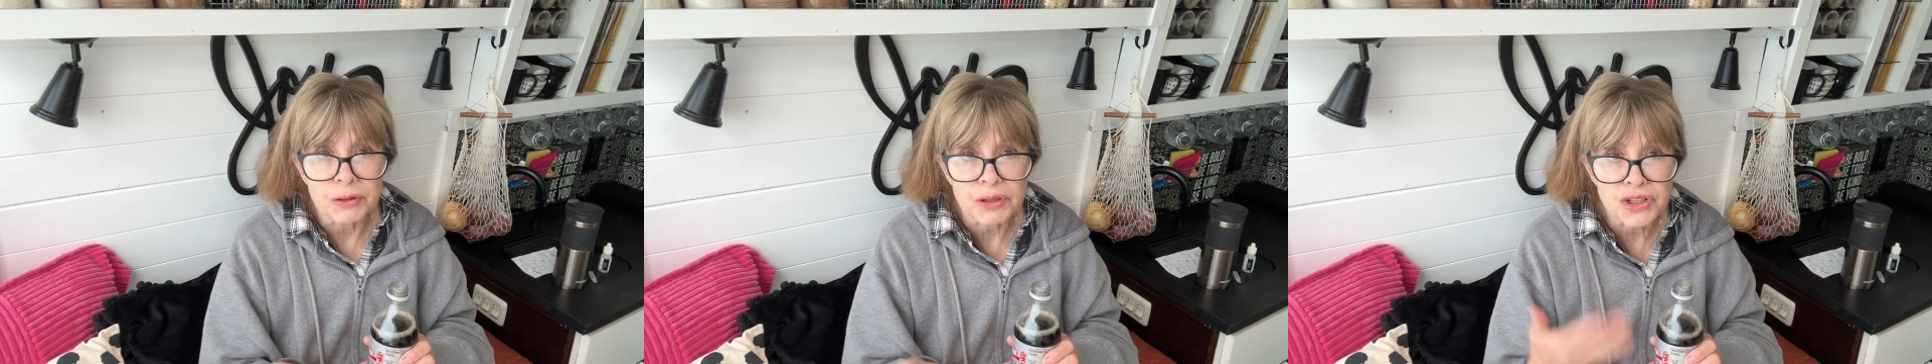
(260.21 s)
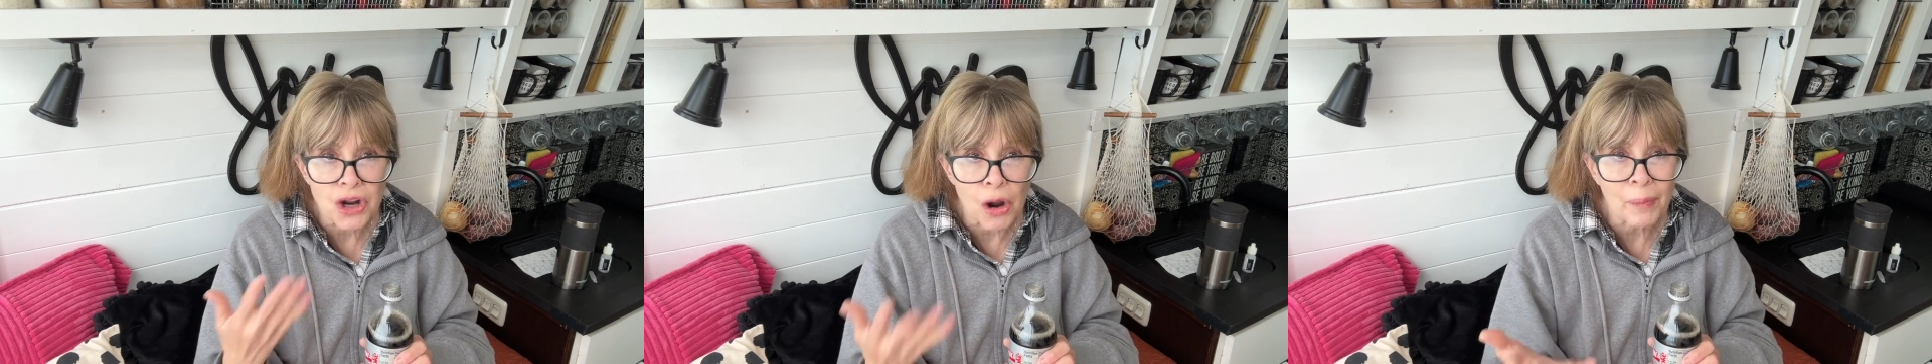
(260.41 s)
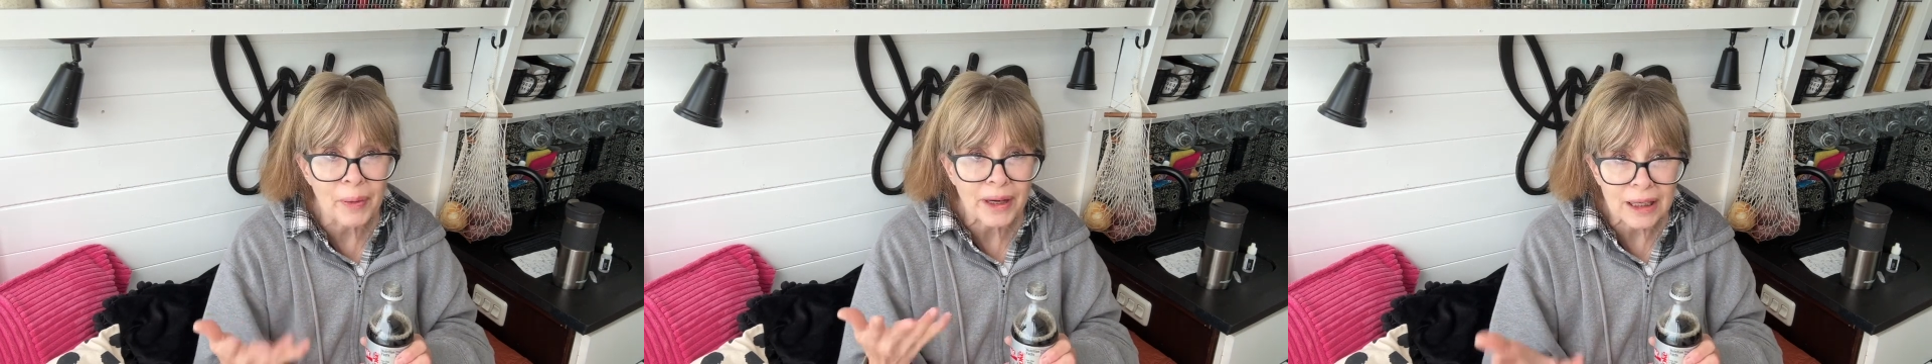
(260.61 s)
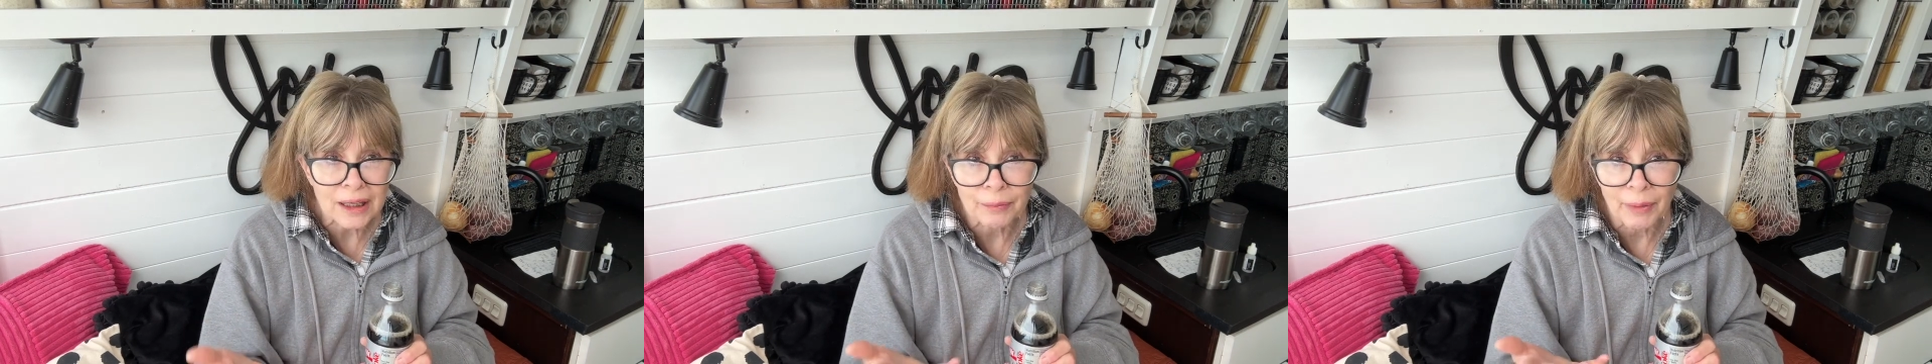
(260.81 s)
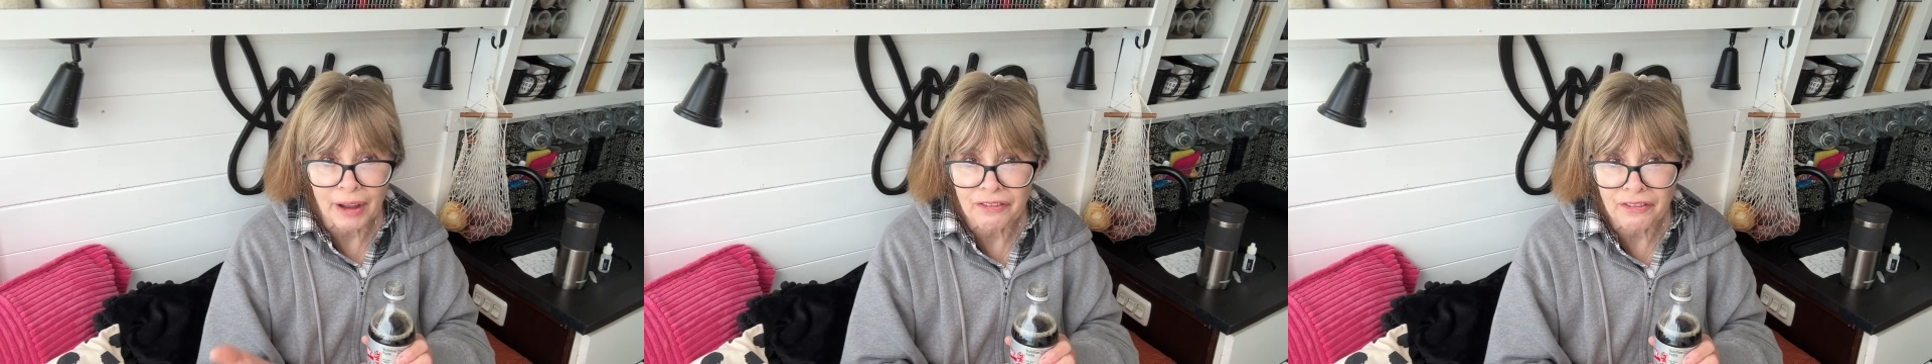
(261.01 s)
was nobody
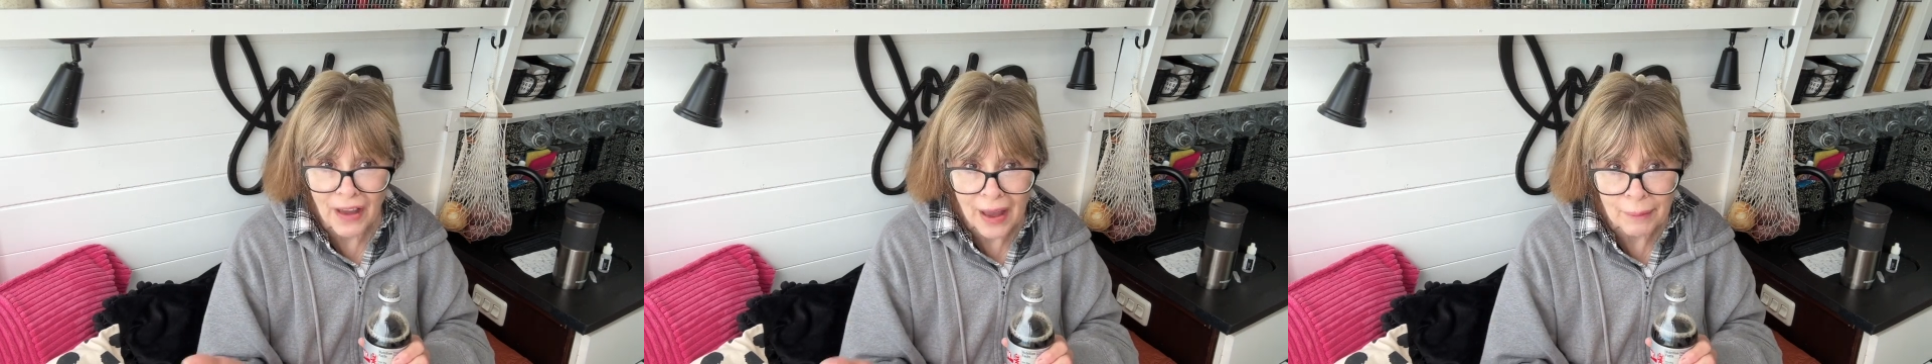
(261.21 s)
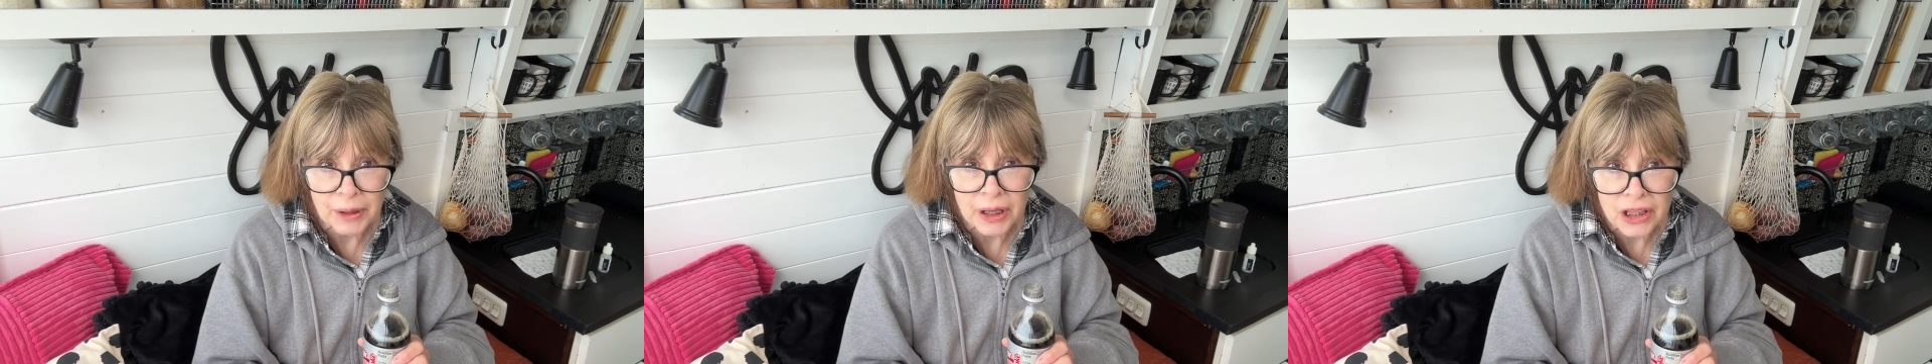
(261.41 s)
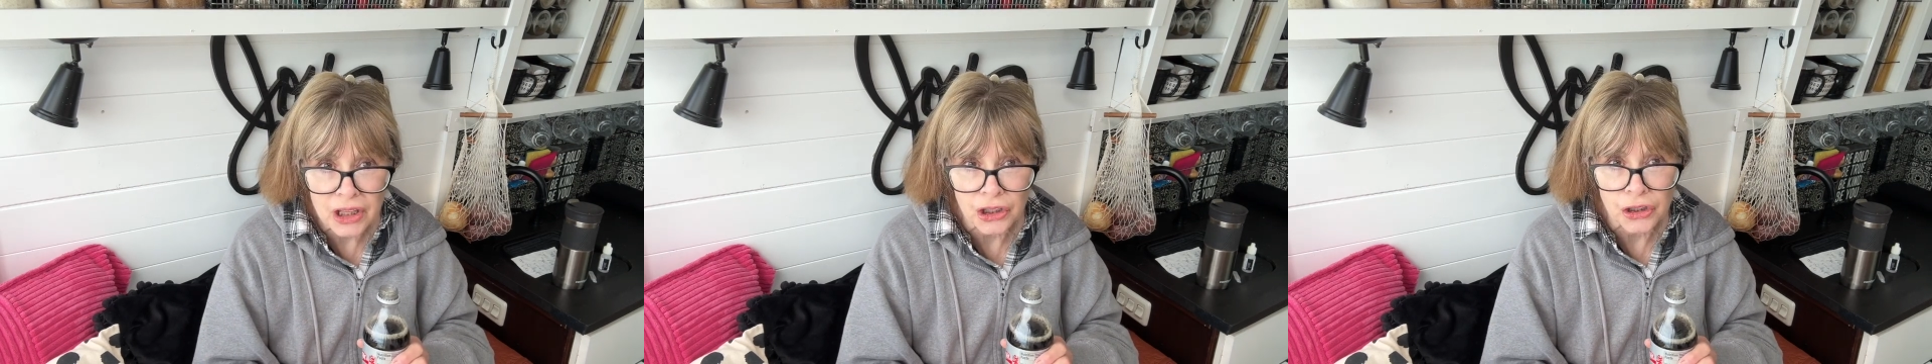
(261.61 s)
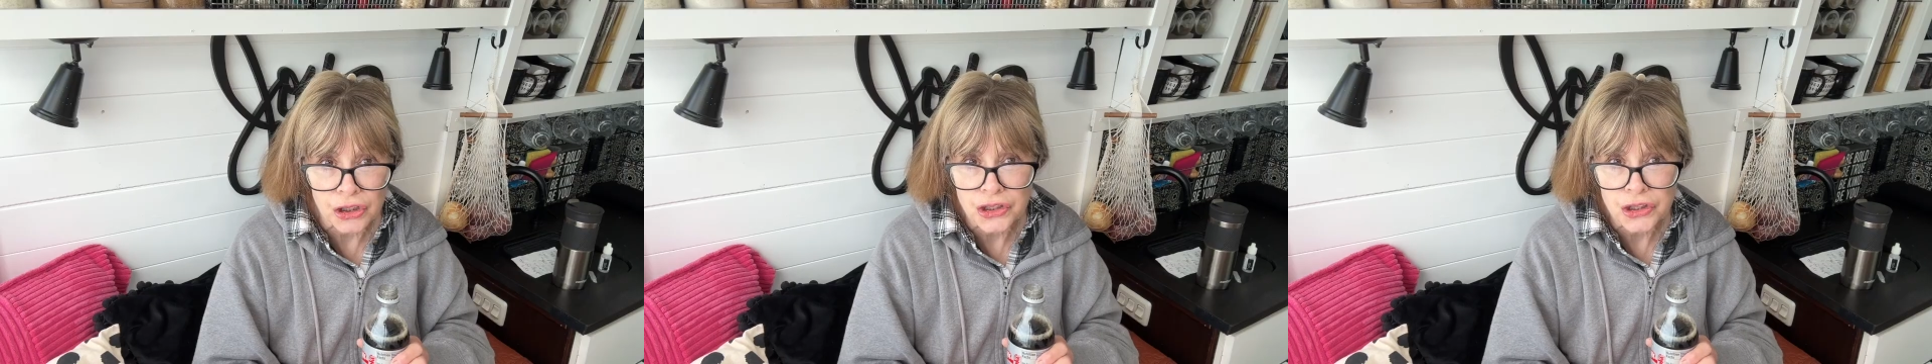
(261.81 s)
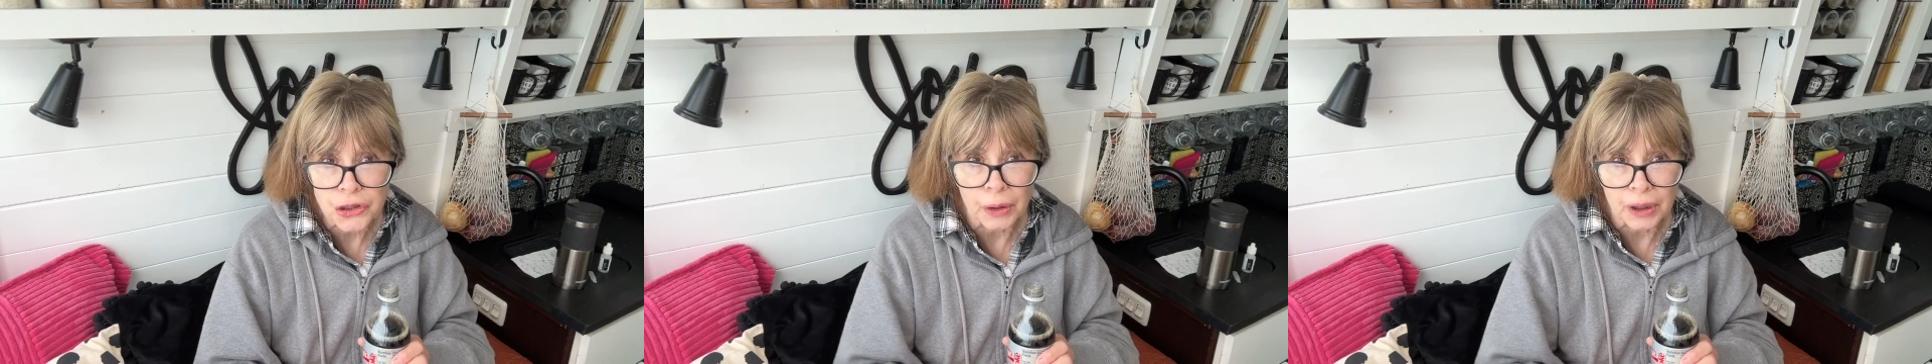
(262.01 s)
in my family that
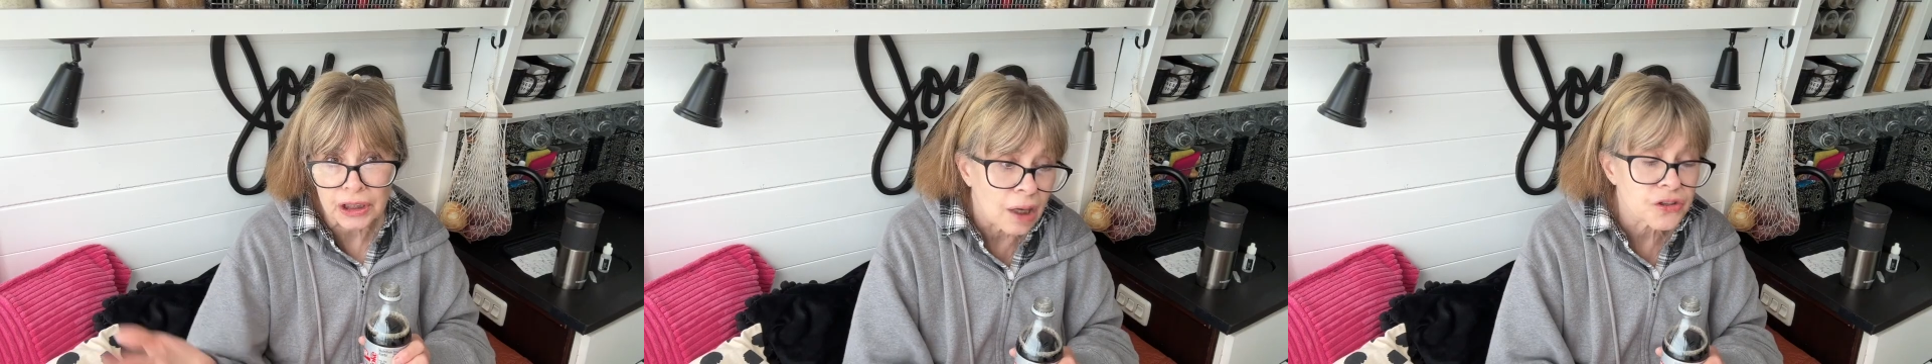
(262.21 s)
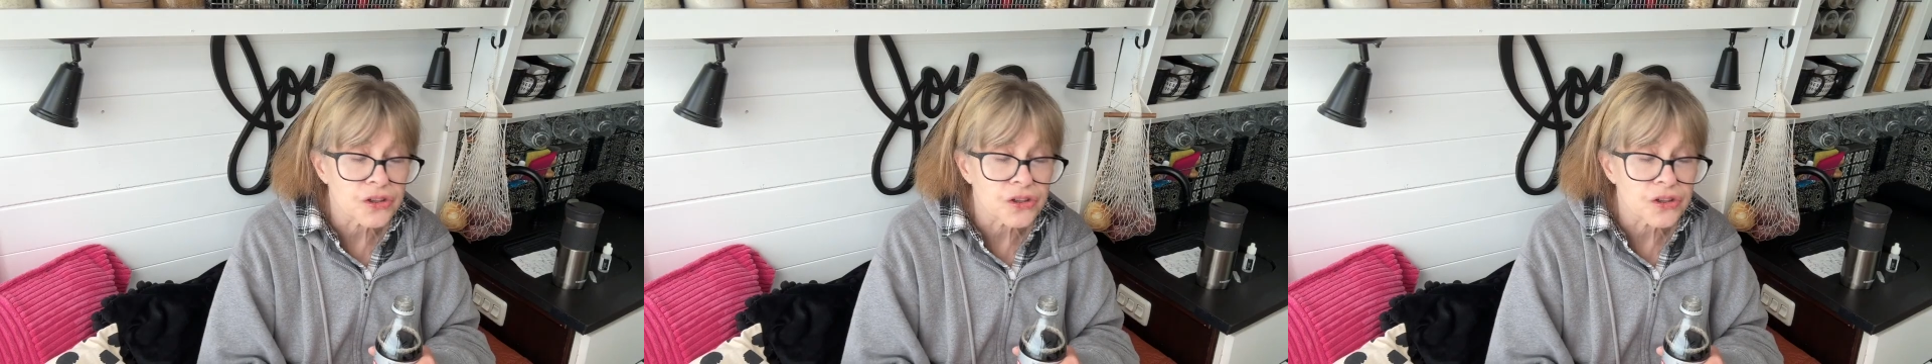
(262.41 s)
could do it.